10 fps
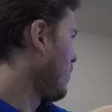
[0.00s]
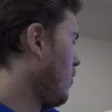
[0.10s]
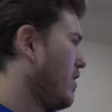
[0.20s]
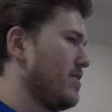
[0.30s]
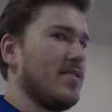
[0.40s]

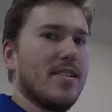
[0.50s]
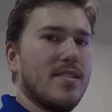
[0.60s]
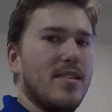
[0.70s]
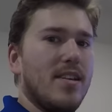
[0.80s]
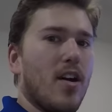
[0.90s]
one
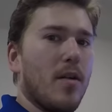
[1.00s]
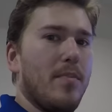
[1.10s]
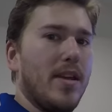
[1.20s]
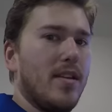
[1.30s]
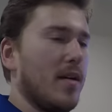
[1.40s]
sixty R
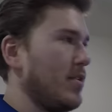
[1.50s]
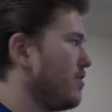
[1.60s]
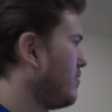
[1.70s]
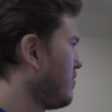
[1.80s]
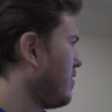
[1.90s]
P
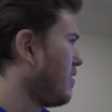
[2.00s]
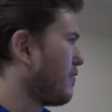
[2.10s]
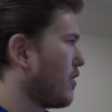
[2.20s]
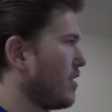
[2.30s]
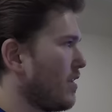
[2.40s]
Ws in the
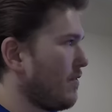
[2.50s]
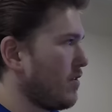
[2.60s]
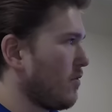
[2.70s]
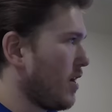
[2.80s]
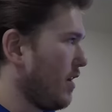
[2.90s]
front left
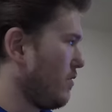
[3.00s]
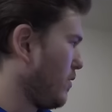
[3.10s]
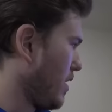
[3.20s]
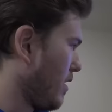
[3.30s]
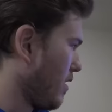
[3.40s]
and right.
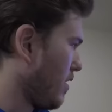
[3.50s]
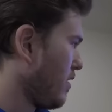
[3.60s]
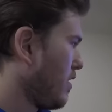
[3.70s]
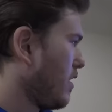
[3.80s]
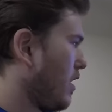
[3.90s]
We got our,
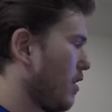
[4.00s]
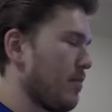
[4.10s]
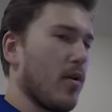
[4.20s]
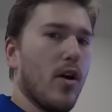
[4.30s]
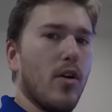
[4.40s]
our
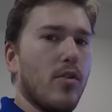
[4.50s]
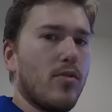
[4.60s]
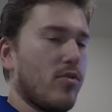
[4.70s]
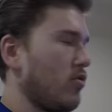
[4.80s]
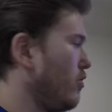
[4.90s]
Pro
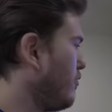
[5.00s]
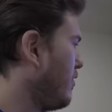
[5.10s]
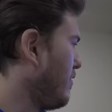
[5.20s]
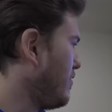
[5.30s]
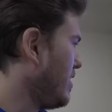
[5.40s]
two
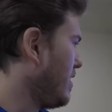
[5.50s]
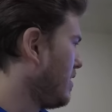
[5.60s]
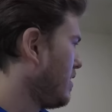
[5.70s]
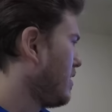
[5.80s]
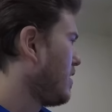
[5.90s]
fifty
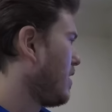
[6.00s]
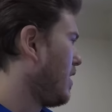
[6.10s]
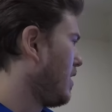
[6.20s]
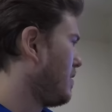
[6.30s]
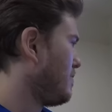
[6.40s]

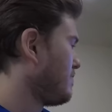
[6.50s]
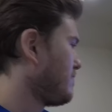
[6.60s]
um,